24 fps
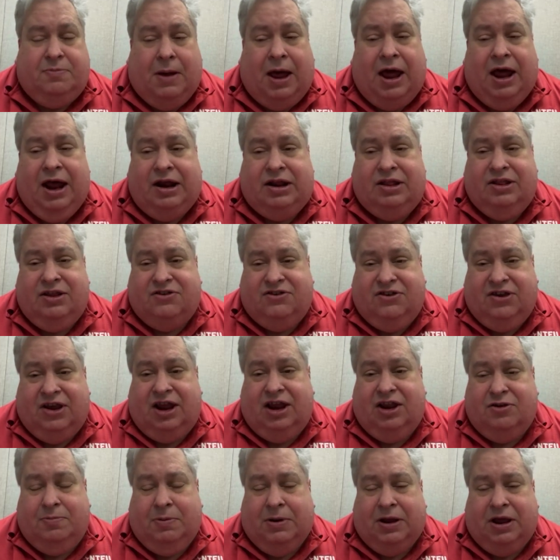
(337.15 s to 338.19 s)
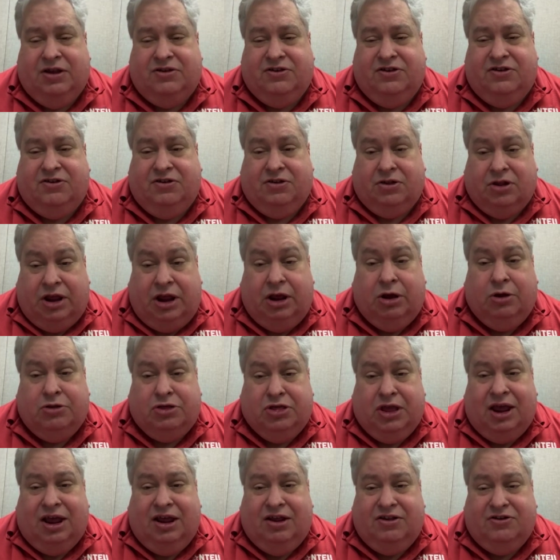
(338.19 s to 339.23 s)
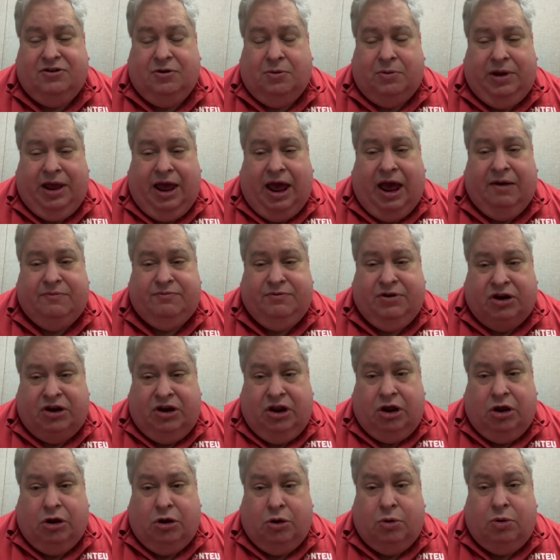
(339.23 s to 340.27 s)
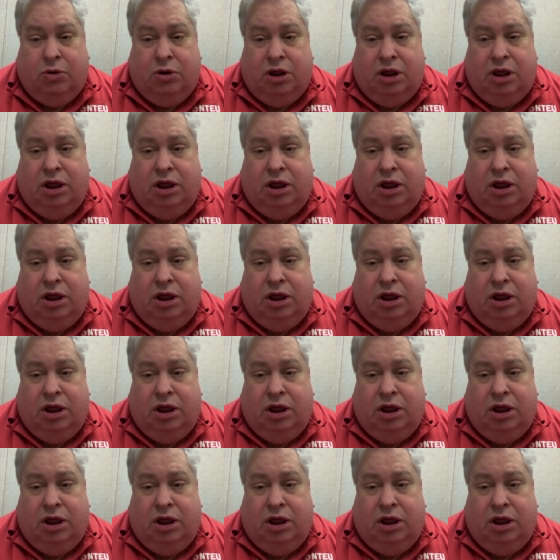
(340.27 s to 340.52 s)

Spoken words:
behind the scenes because it's legal things that we have to do,